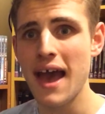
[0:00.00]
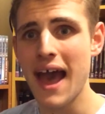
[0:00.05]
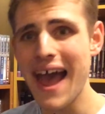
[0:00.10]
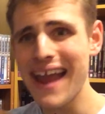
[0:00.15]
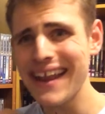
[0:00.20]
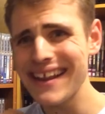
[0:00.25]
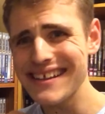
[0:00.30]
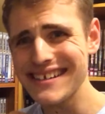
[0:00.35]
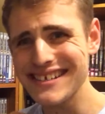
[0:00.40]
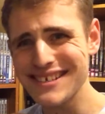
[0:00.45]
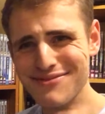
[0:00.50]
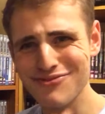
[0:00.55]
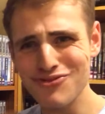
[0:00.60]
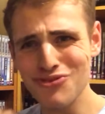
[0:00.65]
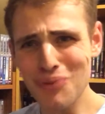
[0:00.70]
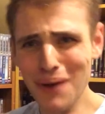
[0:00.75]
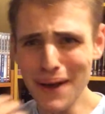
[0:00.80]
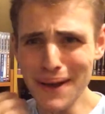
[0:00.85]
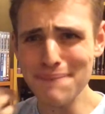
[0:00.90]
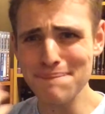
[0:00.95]
And it's
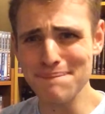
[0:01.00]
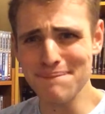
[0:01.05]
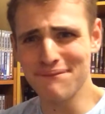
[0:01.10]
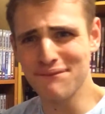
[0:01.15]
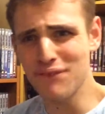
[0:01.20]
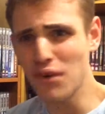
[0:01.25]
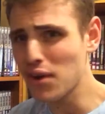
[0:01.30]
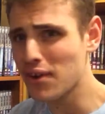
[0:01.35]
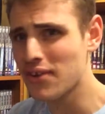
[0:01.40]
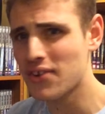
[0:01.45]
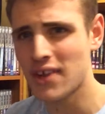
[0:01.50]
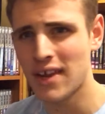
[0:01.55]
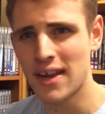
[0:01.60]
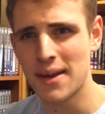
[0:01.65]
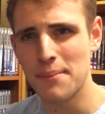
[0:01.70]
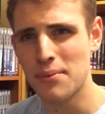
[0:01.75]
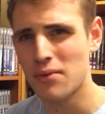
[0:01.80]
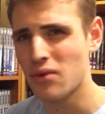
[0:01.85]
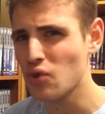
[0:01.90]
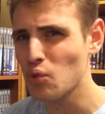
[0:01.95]
quite funny seeing
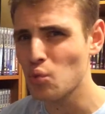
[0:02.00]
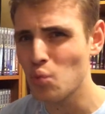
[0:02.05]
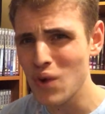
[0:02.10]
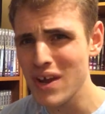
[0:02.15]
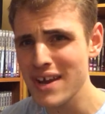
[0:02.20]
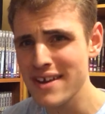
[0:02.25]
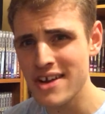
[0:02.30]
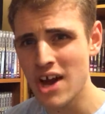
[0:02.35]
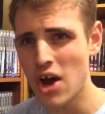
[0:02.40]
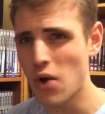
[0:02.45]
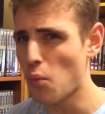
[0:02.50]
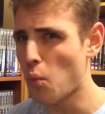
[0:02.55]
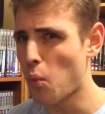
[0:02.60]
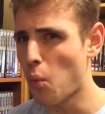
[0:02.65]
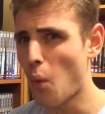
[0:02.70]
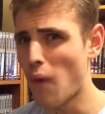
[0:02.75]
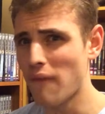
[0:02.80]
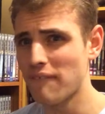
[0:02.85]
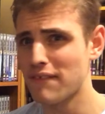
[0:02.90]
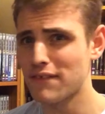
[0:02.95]
it, because we know
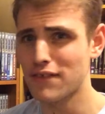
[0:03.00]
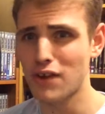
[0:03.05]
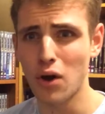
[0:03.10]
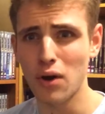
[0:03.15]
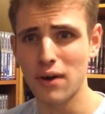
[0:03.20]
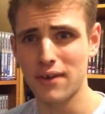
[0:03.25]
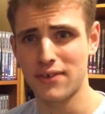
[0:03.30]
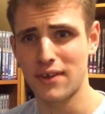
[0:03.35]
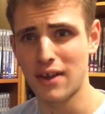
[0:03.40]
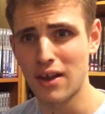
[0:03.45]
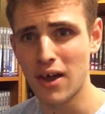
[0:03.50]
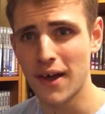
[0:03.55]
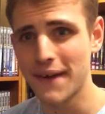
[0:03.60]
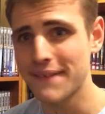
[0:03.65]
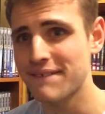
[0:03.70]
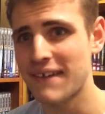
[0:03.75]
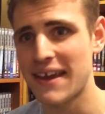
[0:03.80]
what the Daleks are like.